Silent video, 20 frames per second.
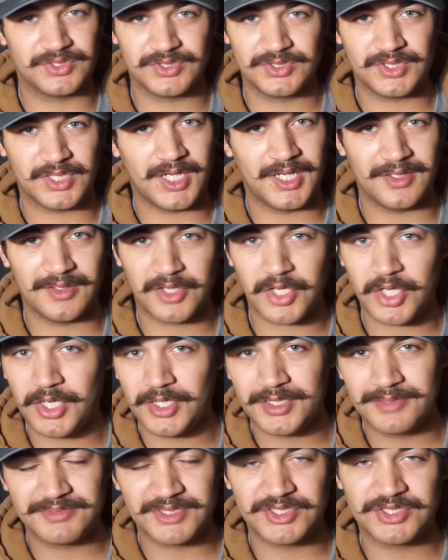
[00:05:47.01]
caught
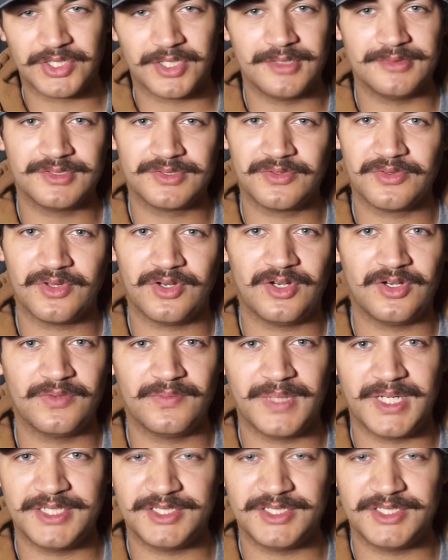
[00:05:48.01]
up to terms with all my